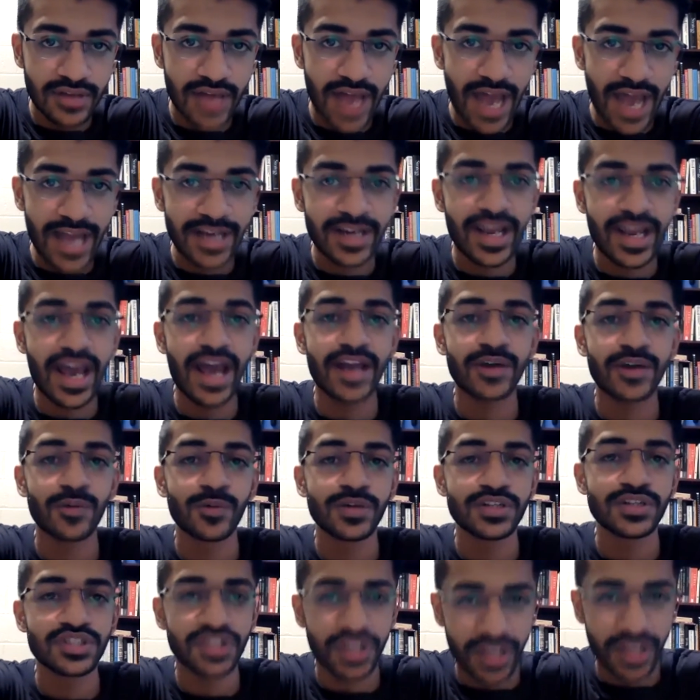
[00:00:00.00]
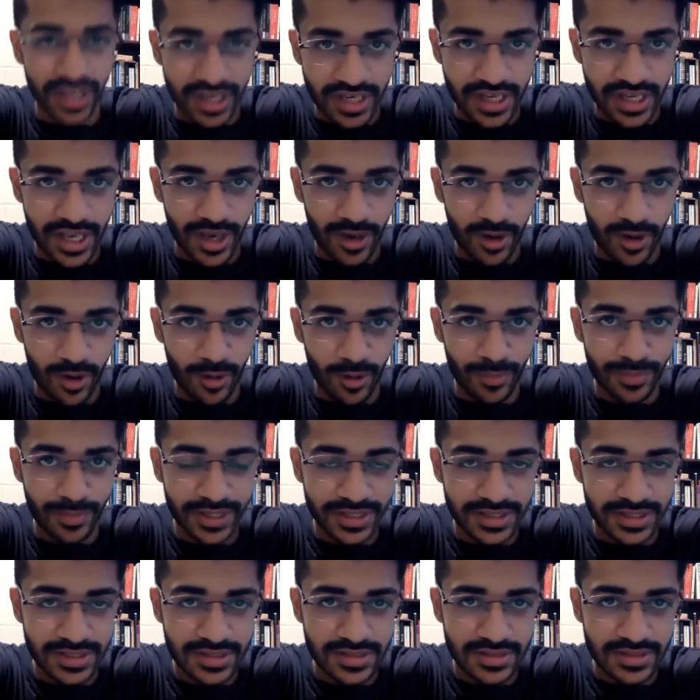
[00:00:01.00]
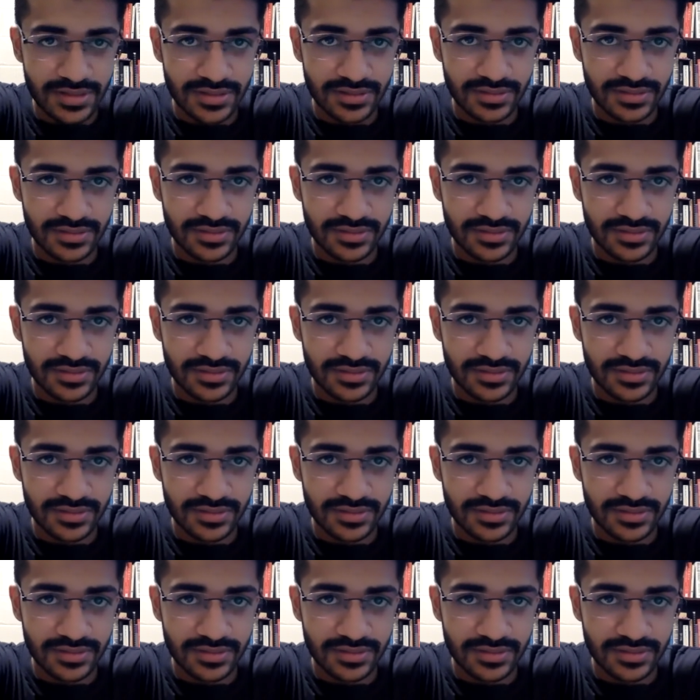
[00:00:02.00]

and at which India operates.